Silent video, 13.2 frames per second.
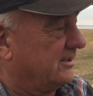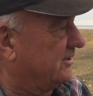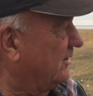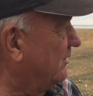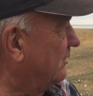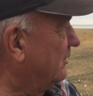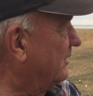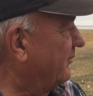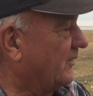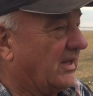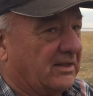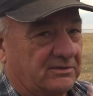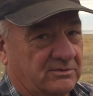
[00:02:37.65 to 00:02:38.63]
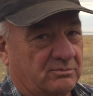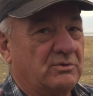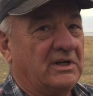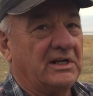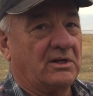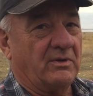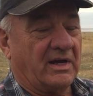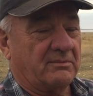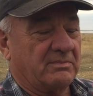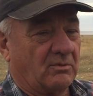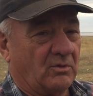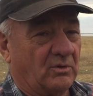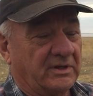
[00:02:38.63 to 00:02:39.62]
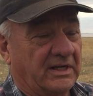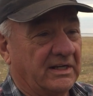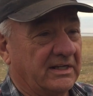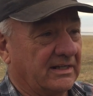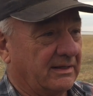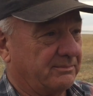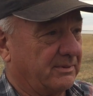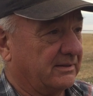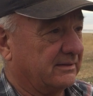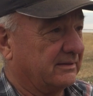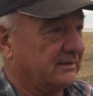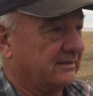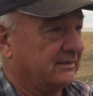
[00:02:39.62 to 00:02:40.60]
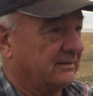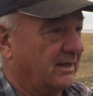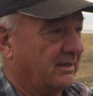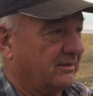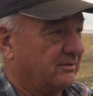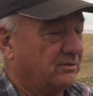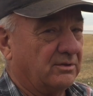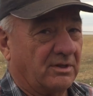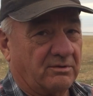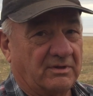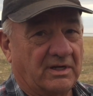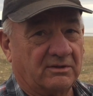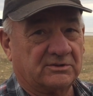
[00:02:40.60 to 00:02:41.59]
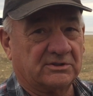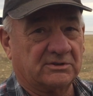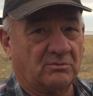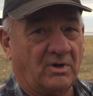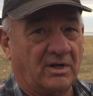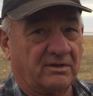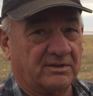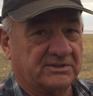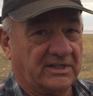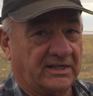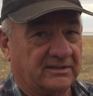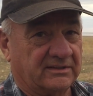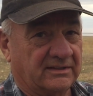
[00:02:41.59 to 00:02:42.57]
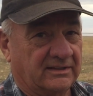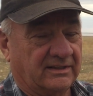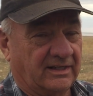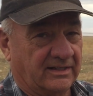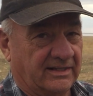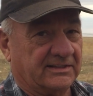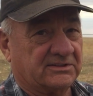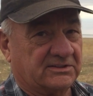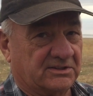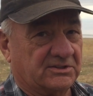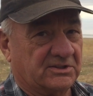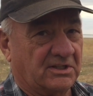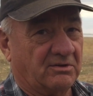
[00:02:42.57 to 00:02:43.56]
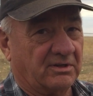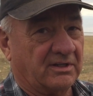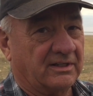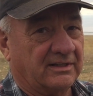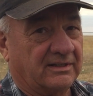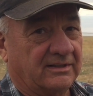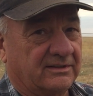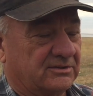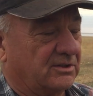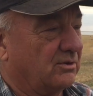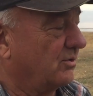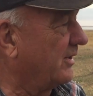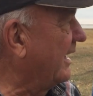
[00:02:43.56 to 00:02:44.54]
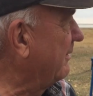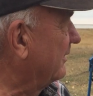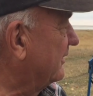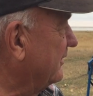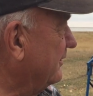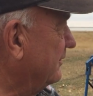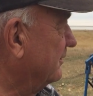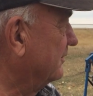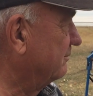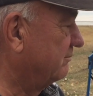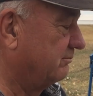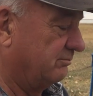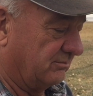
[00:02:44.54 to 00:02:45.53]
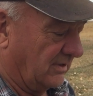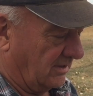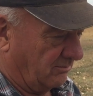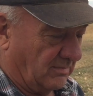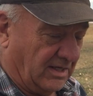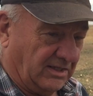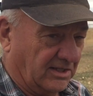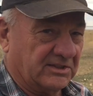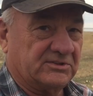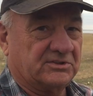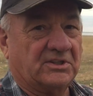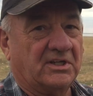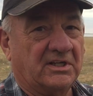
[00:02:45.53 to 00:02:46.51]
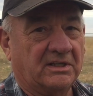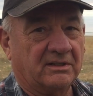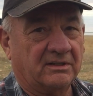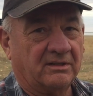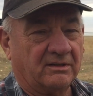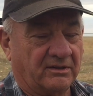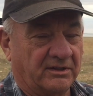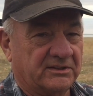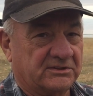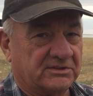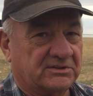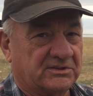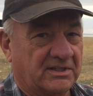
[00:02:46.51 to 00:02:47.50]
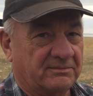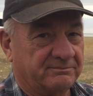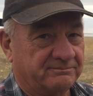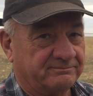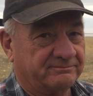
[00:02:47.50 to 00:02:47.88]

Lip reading: So it's really quick, but we're only heating up 2 to 3 ounces of water a second, and that's the secret. So we're able to make instant heat or instant steam.